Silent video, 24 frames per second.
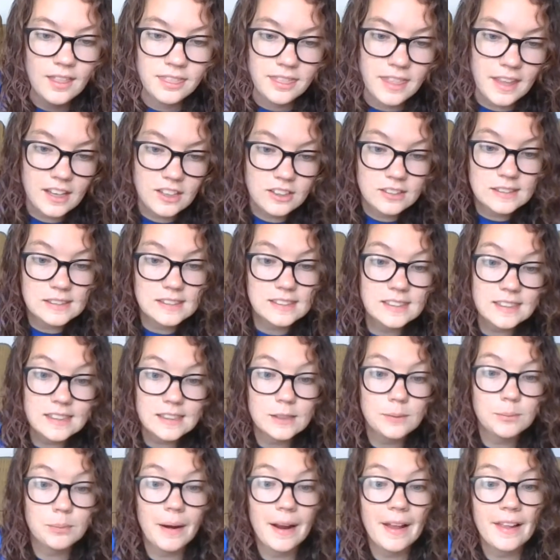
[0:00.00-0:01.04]
They could see
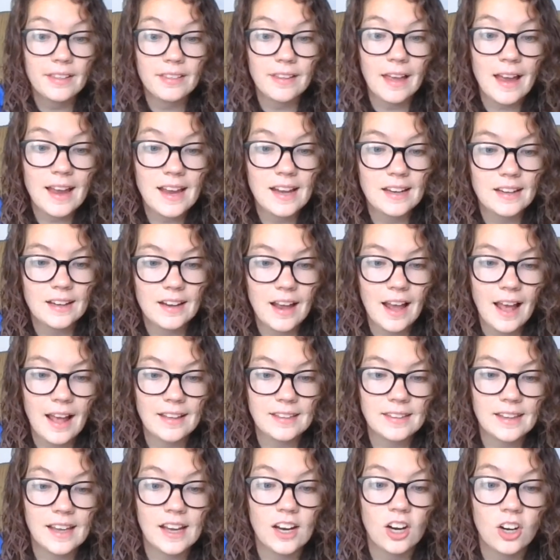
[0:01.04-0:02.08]
the bright light
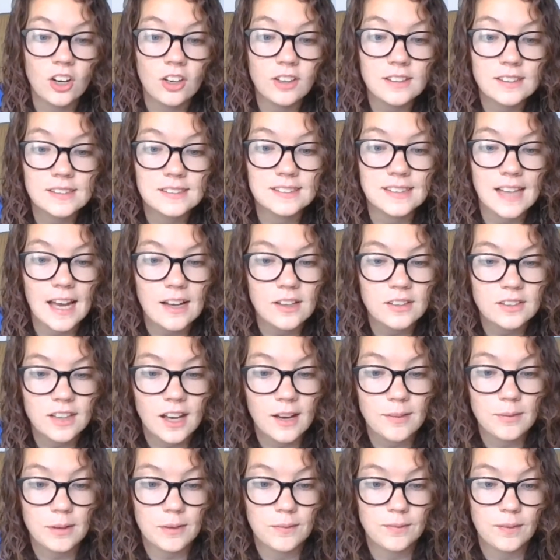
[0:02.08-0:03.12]
and they heard a sound
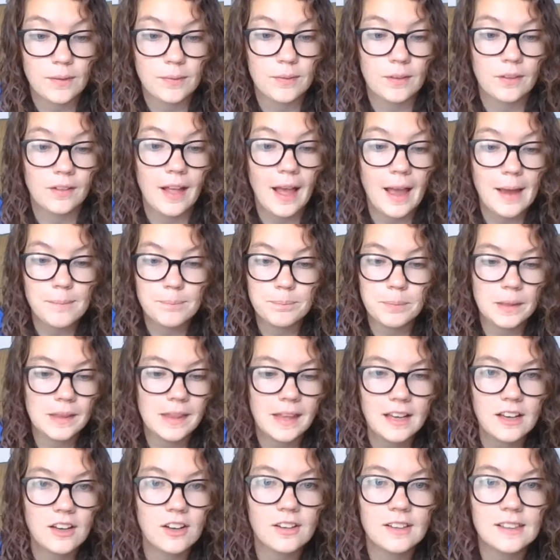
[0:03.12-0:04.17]
coming from the light, but
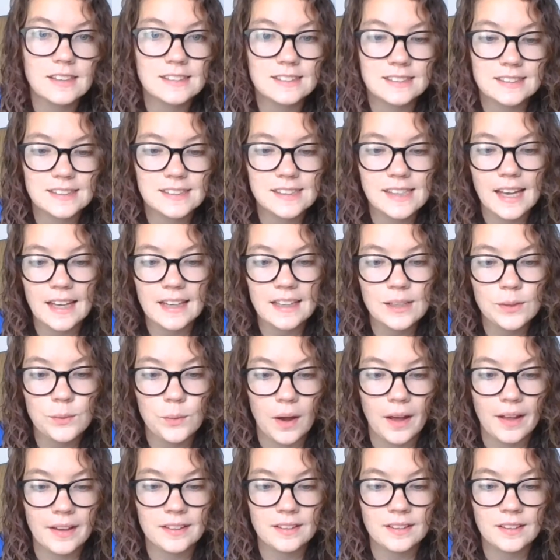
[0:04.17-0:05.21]
they couldn't see
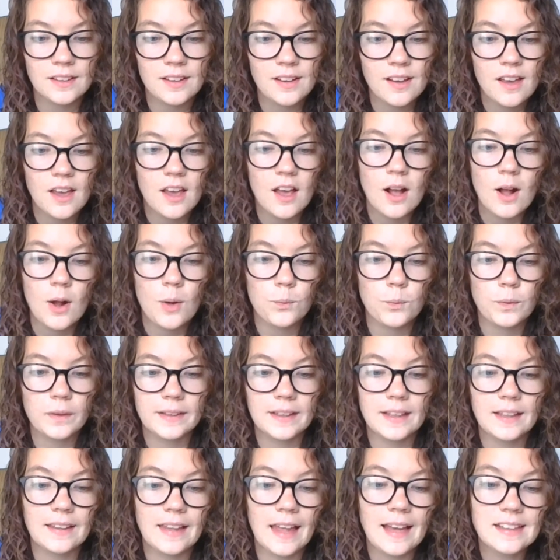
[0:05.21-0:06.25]
anyone. When
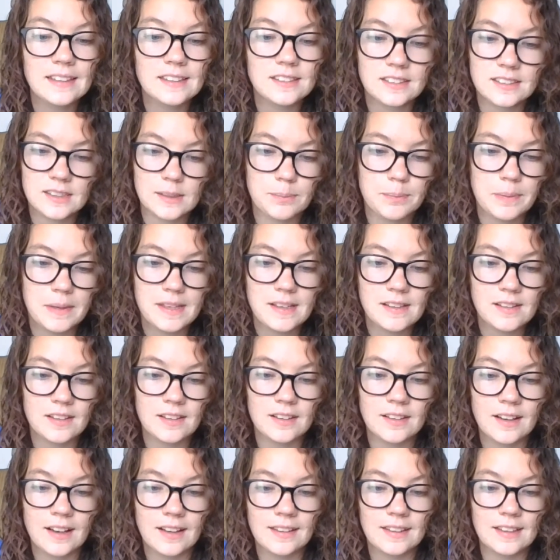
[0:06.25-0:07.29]
the light
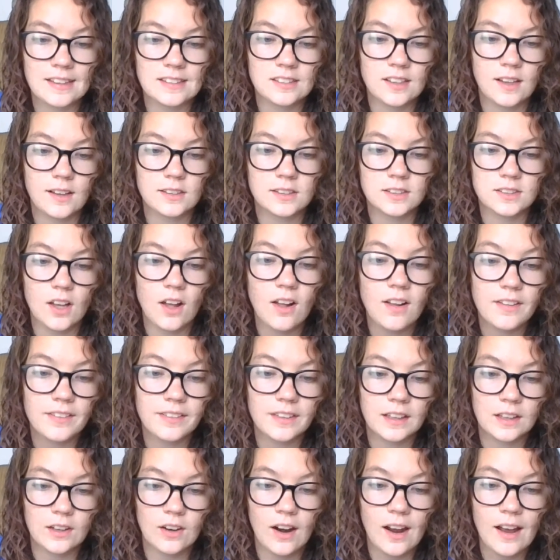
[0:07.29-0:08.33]
disappeared and they saw Saul on
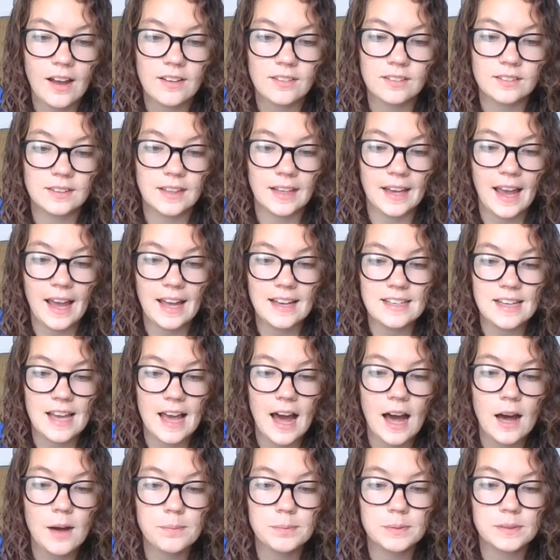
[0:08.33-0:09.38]
the ground, they had to
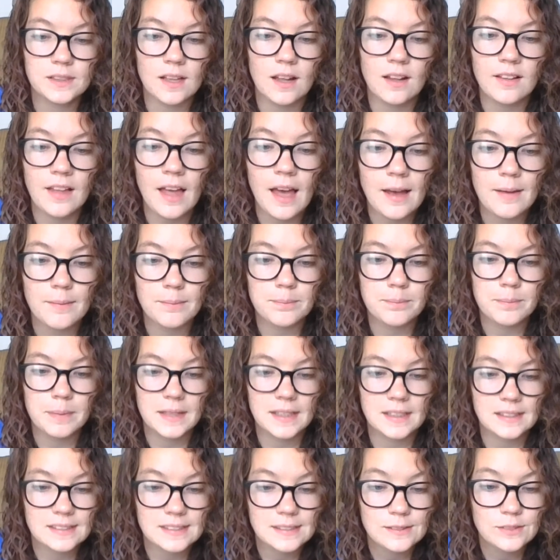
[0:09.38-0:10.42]
help Saul up
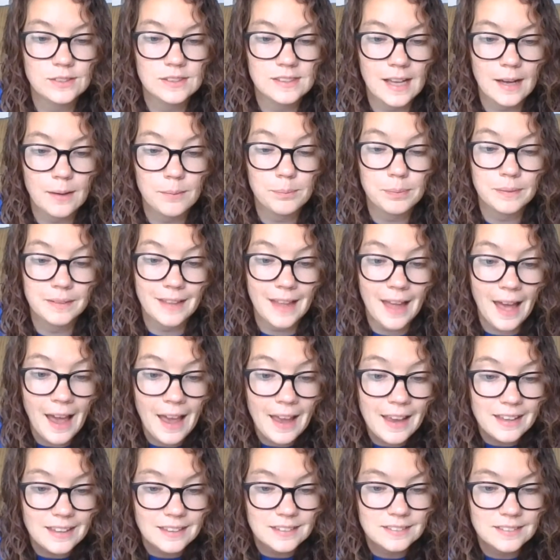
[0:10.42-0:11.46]
because he was now
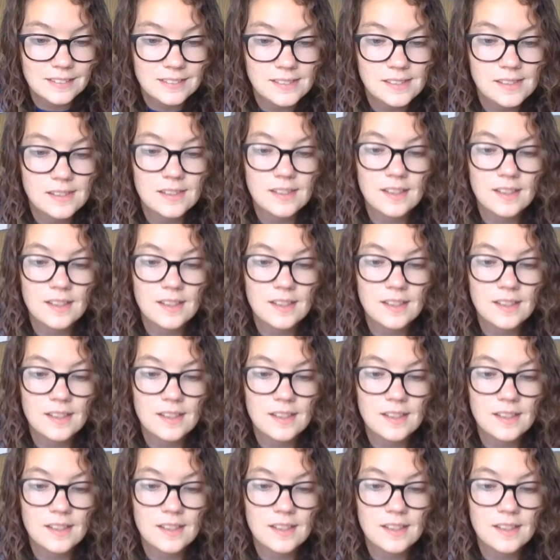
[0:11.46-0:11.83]
blind.